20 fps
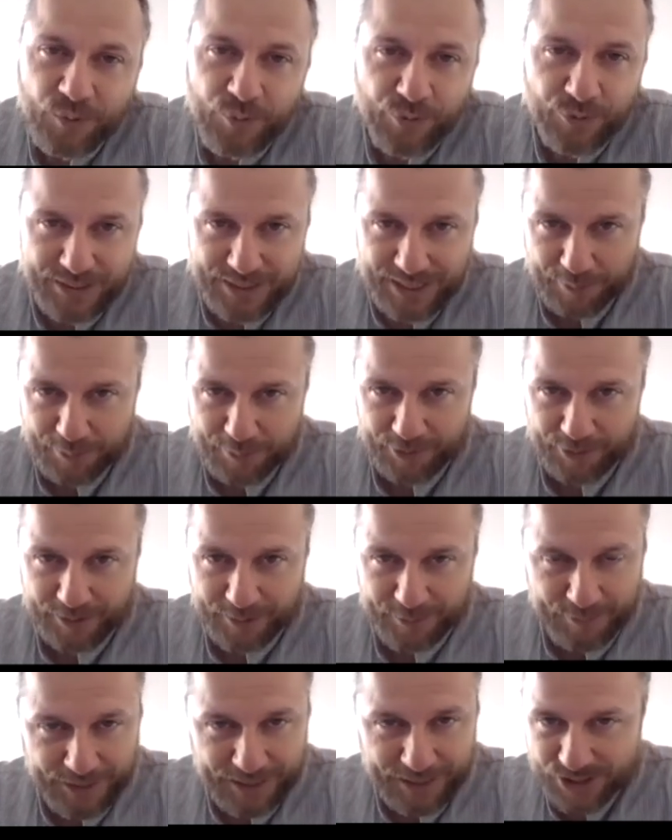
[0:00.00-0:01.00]
For example,
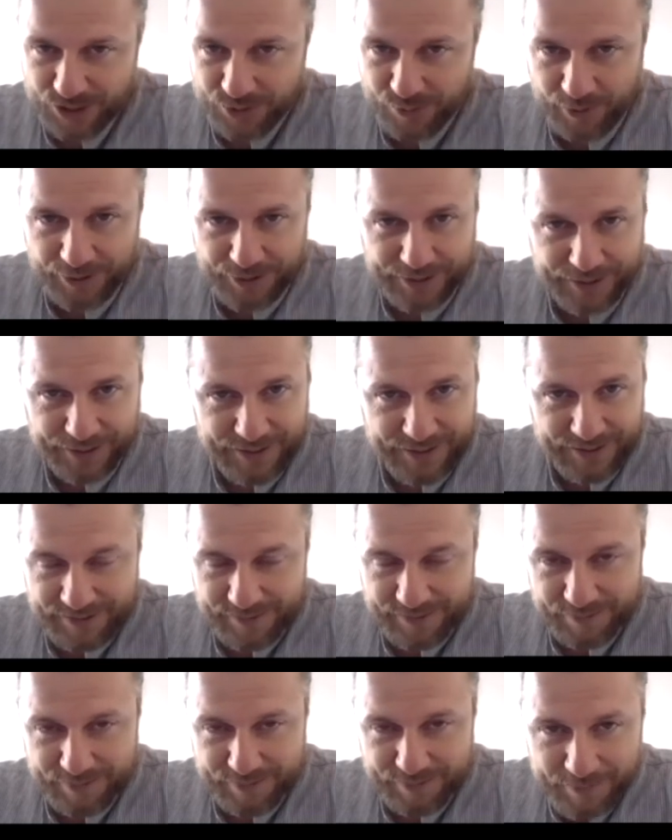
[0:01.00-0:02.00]
in places where you can
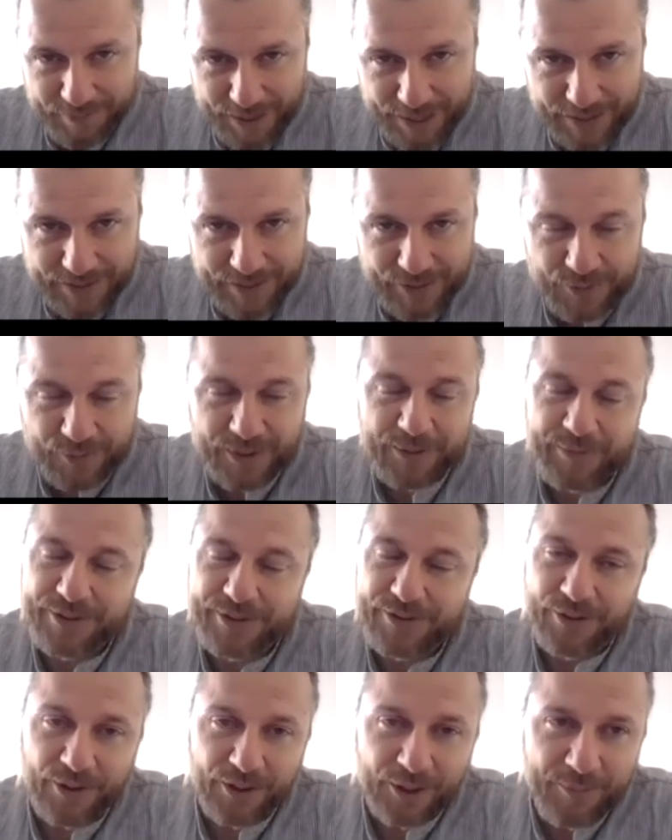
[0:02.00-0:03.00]
meet men, the way we
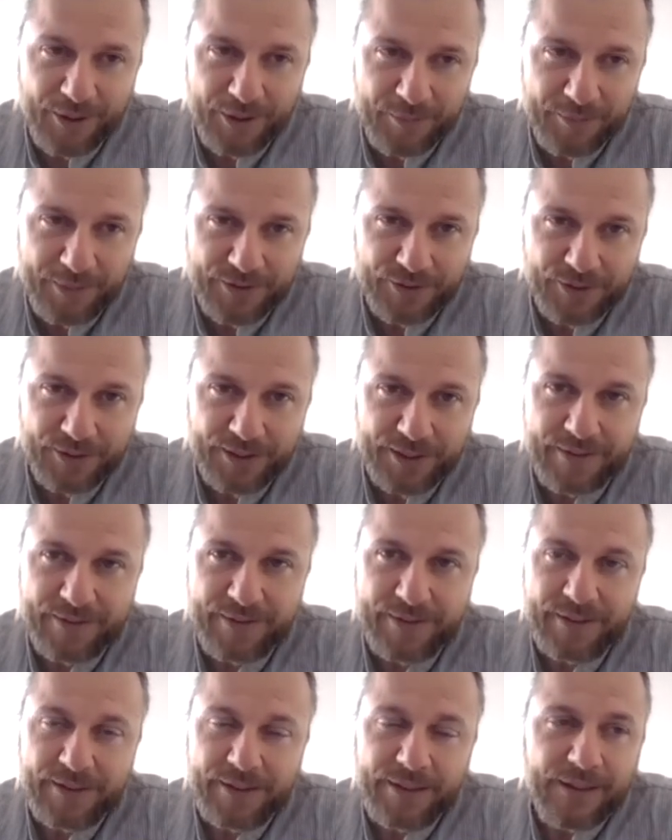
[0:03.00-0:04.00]
talk about mental
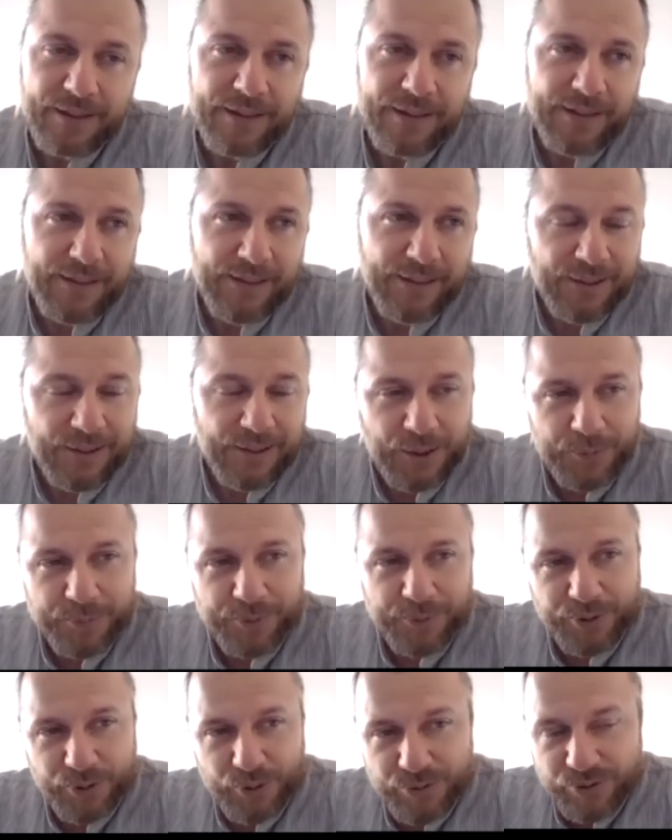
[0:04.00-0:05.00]
health.
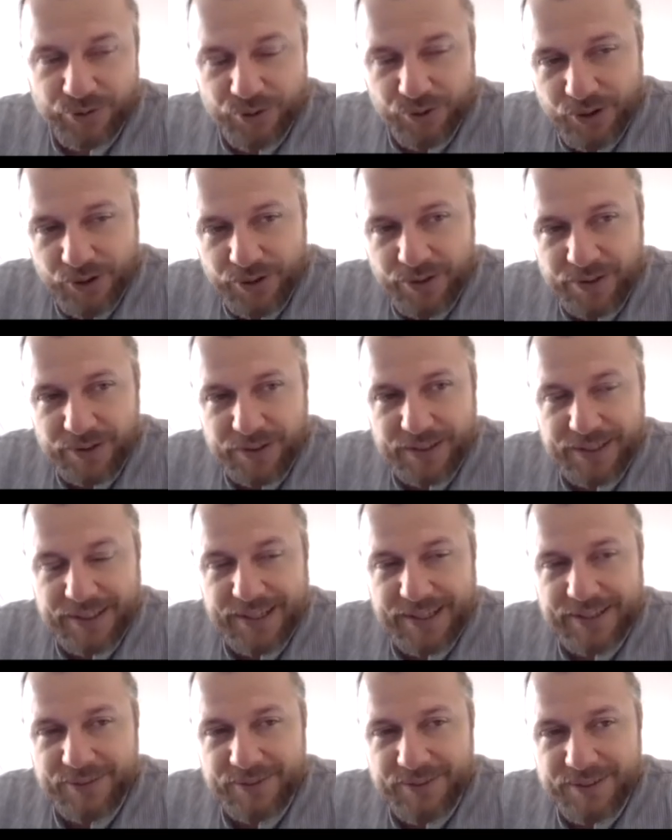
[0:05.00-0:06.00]
But overall,
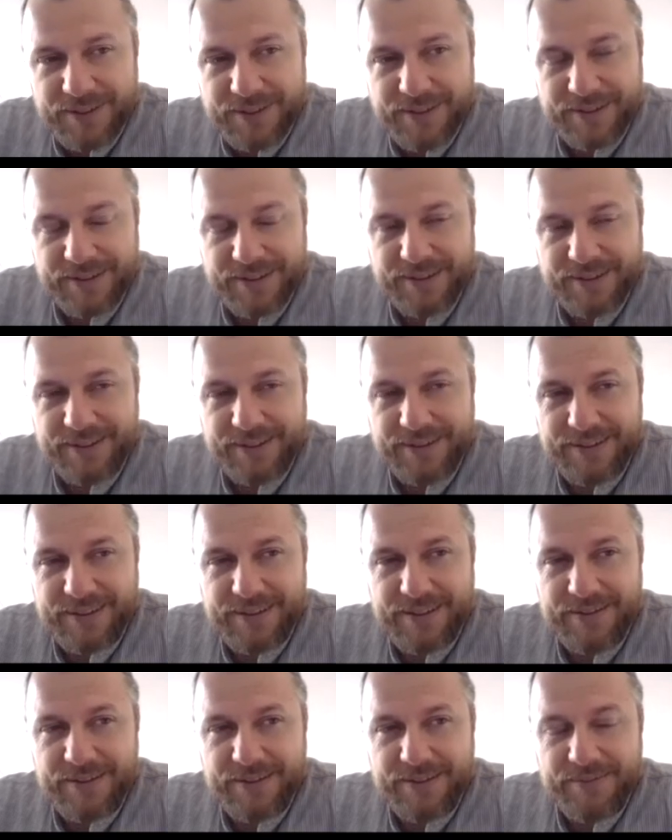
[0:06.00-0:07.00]
I don't think
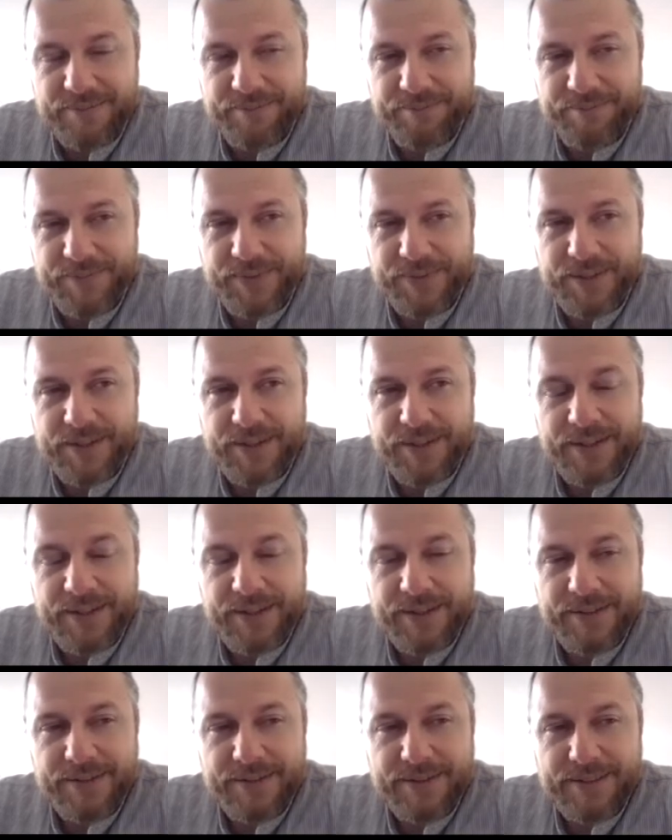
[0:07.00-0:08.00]
that
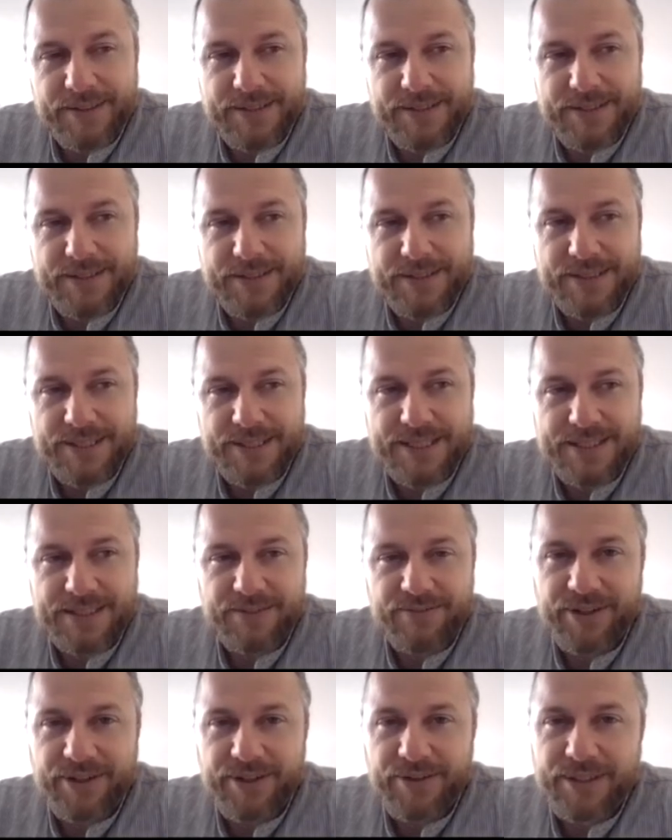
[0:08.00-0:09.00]
they
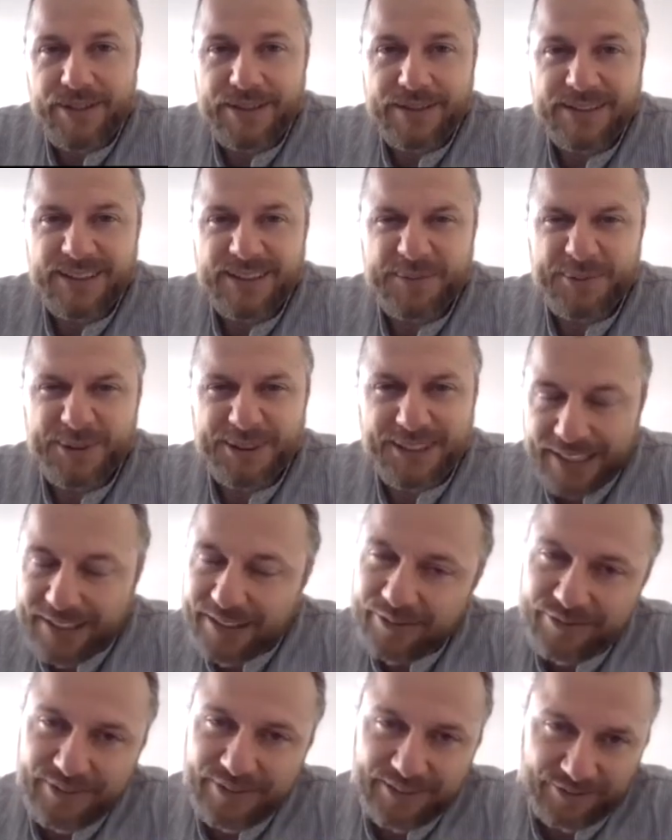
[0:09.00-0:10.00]
suggested very
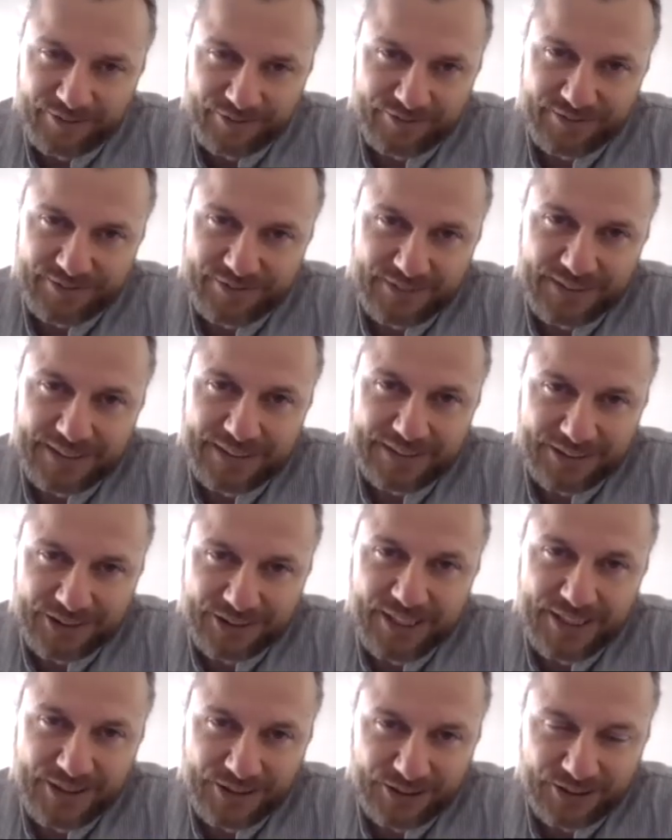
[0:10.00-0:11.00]
substantive
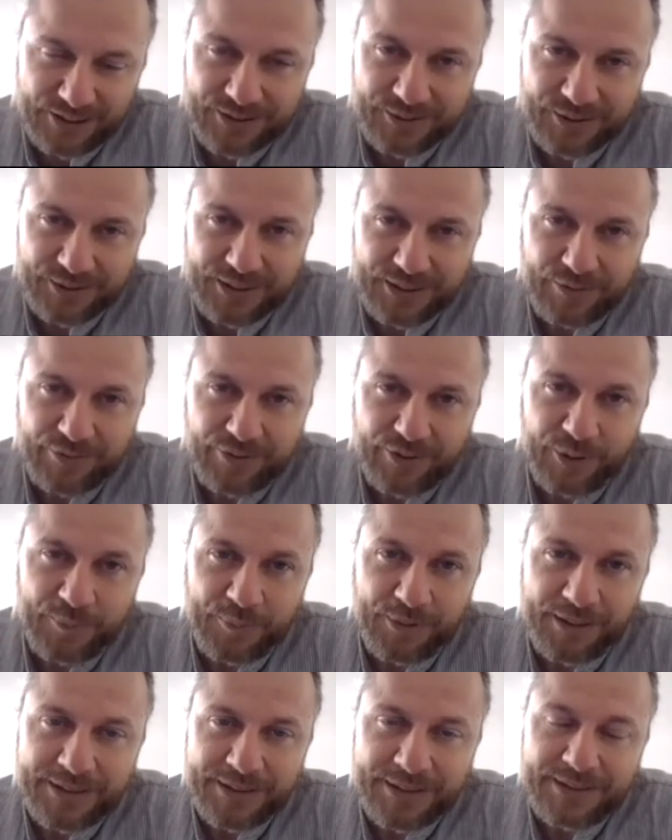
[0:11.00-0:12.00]
changes to Self-Help
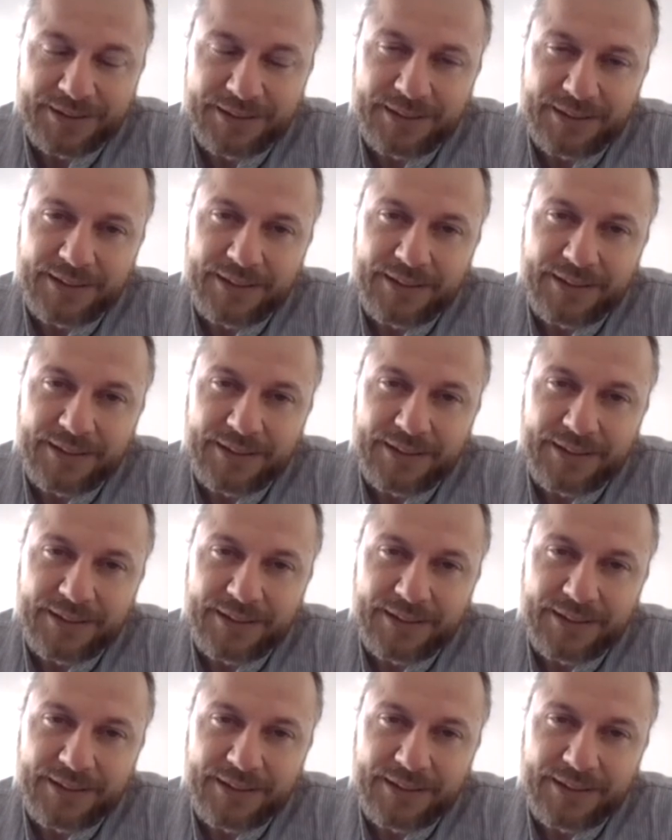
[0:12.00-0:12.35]
Plus.